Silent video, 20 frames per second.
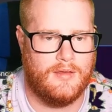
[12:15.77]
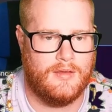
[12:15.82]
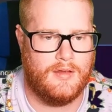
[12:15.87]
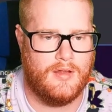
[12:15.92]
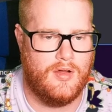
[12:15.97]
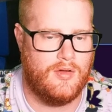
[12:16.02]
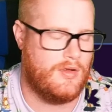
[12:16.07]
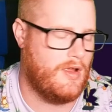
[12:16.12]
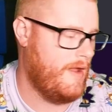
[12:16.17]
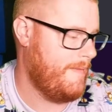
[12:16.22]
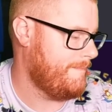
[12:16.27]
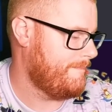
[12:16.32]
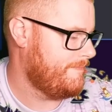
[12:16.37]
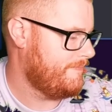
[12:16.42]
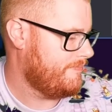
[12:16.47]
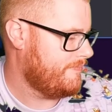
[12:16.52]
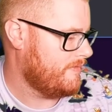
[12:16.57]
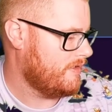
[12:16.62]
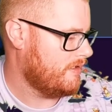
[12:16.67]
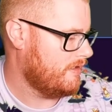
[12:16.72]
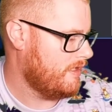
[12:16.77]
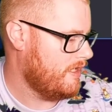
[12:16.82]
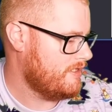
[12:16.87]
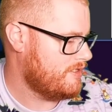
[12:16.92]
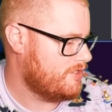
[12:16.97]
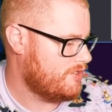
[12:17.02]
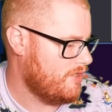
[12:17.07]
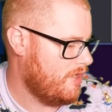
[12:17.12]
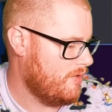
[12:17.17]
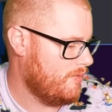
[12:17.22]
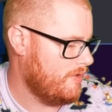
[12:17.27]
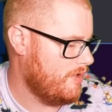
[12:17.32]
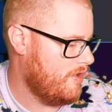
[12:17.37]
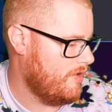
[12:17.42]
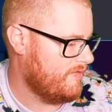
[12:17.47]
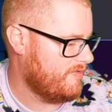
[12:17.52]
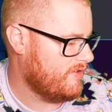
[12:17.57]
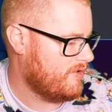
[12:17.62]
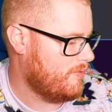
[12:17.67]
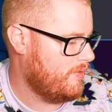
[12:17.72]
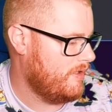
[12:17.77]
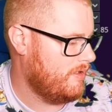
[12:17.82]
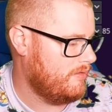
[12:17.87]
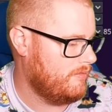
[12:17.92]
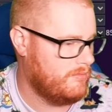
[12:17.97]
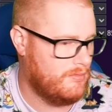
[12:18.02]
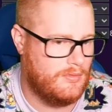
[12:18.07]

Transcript: Okay, let's start with Overquill.